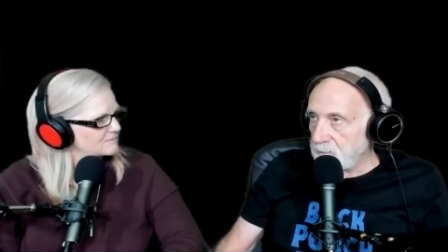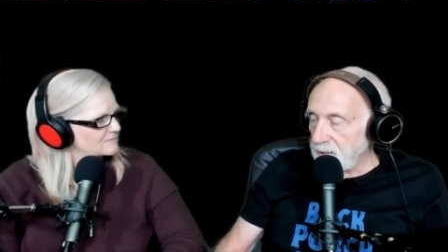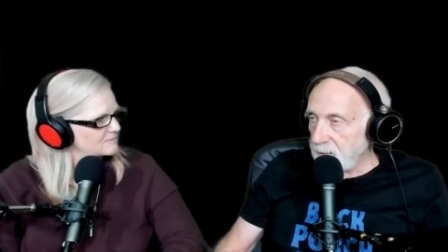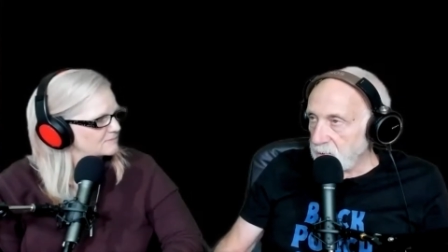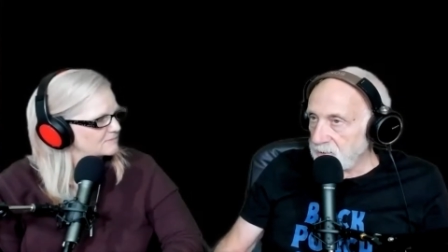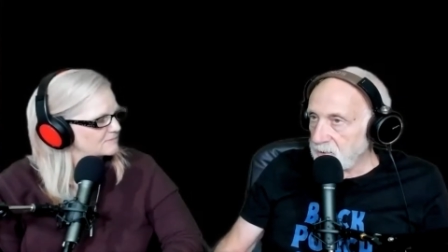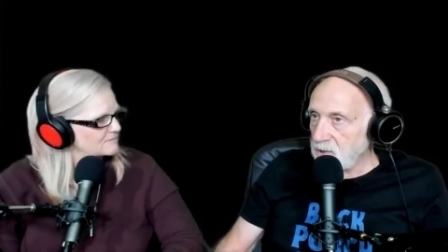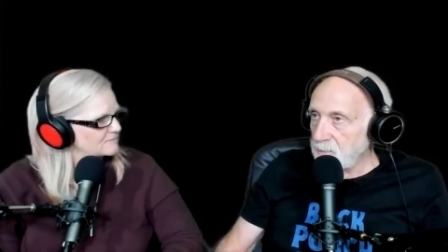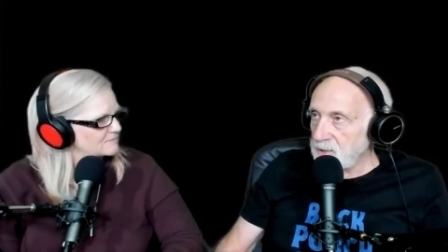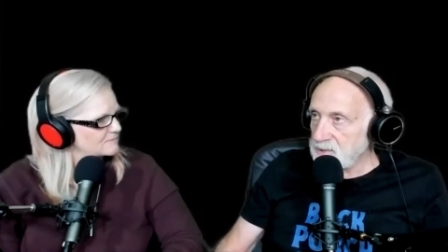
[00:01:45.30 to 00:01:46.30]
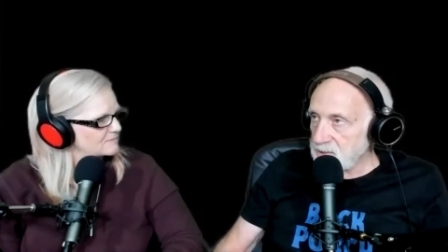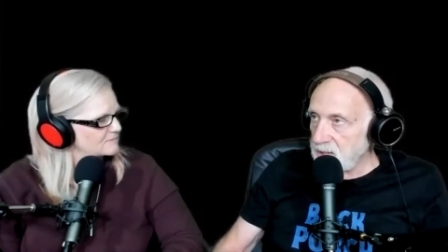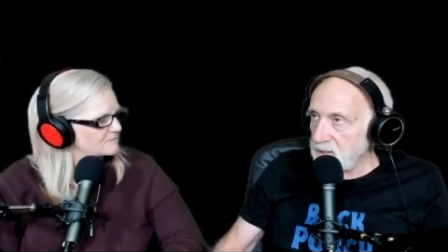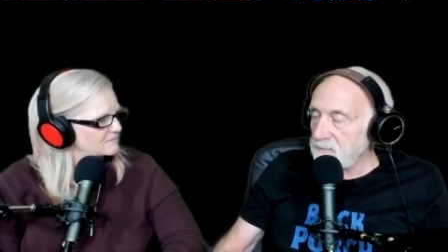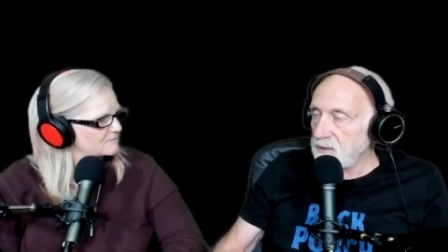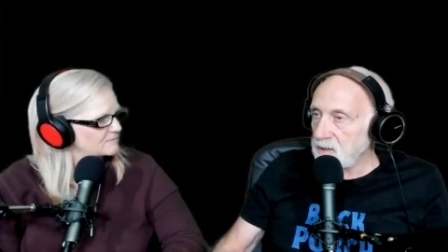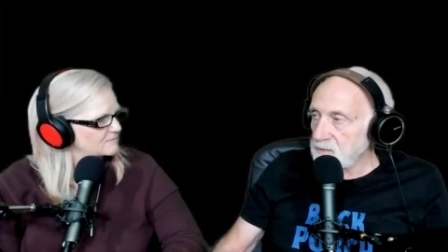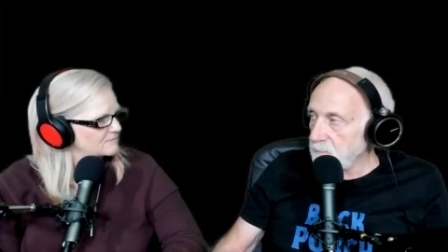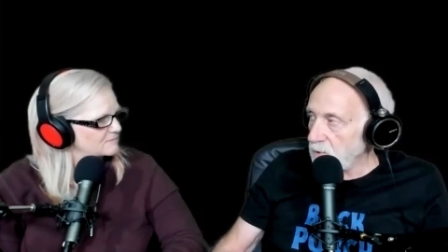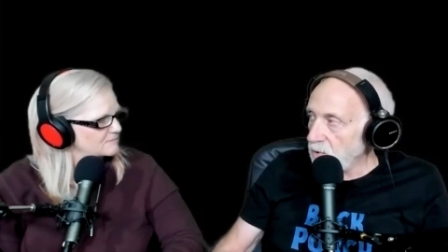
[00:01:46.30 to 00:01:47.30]
be able to come in safe and
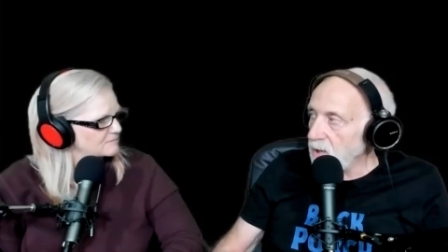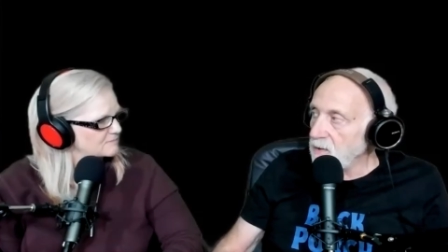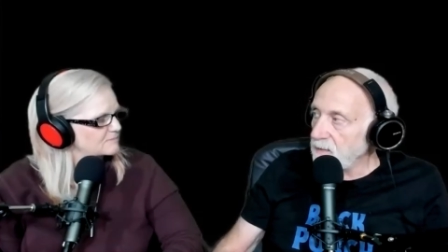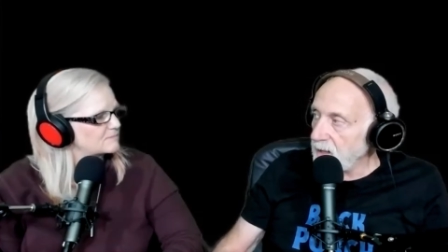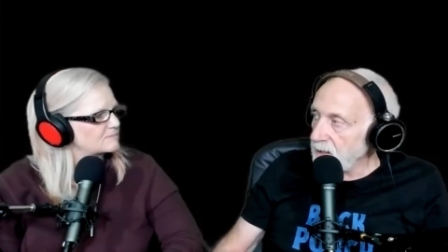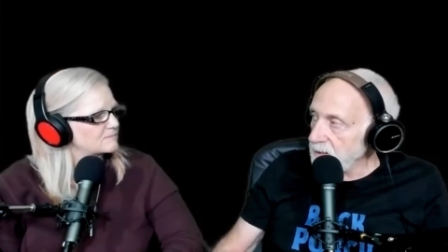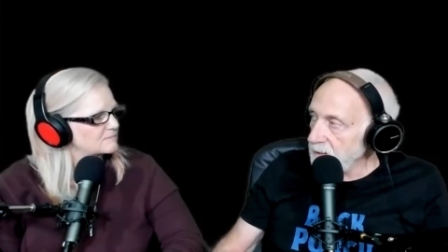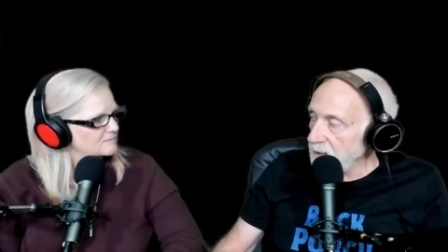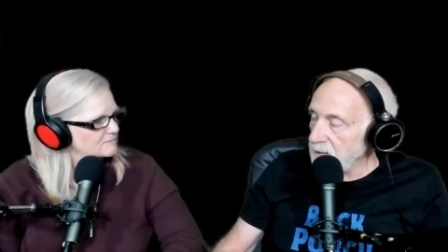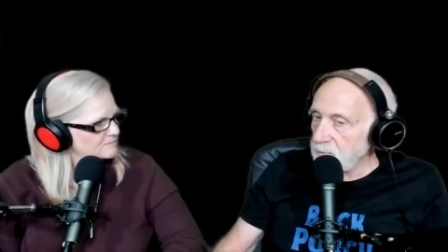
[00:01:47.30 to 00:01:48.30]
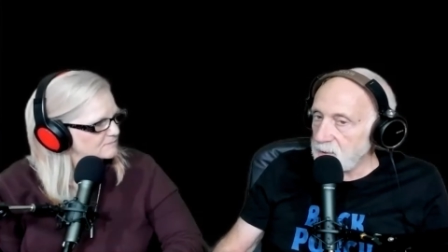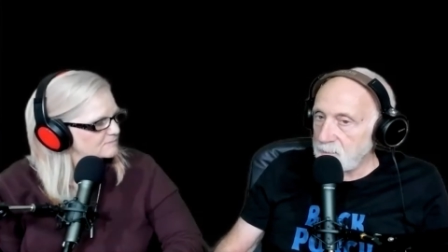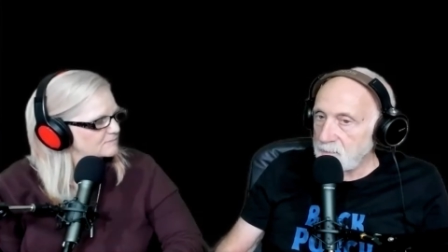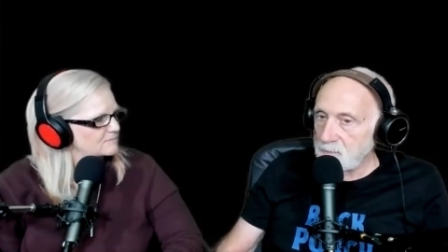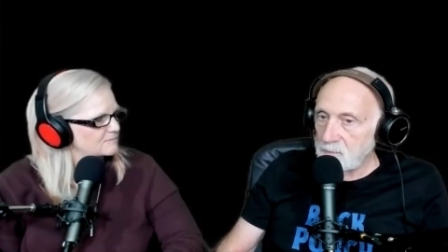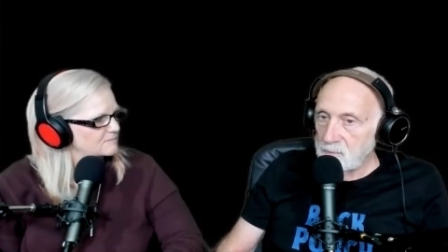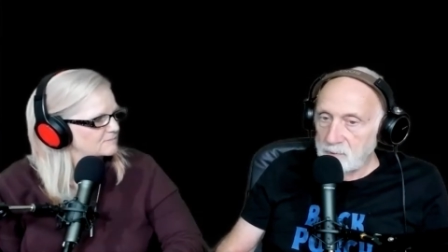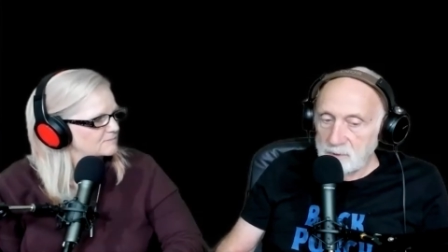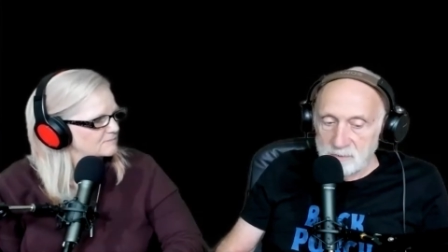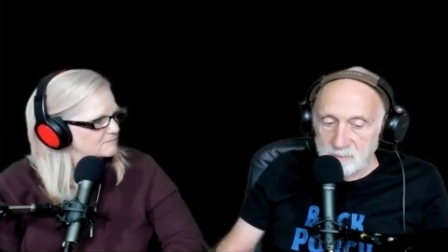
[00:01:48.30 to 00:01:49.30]
explore all that and not be
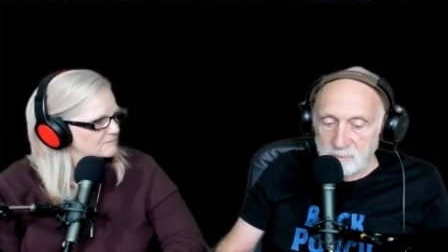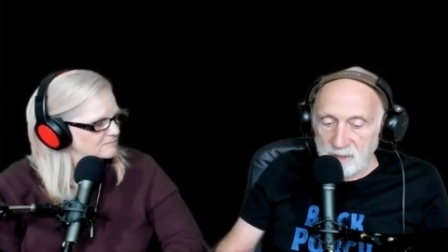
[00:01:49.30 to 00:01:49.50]
posed.